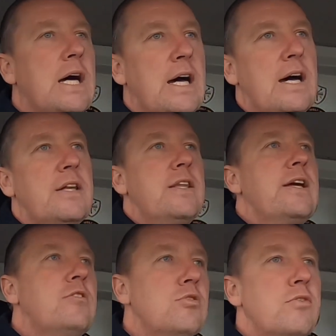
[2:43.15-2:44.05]
and
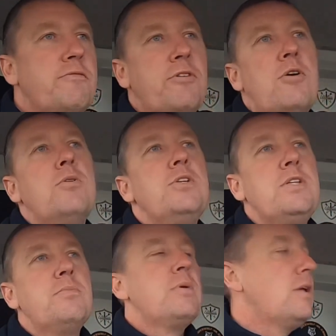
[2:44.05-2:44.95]
then going forward
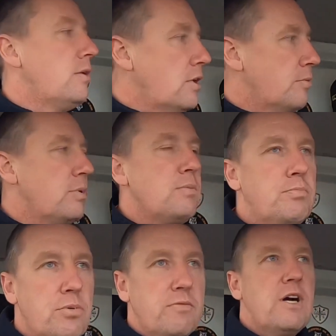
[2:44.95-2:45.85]
you'll be
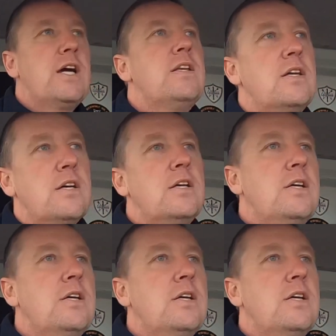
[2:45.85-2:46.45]
providing a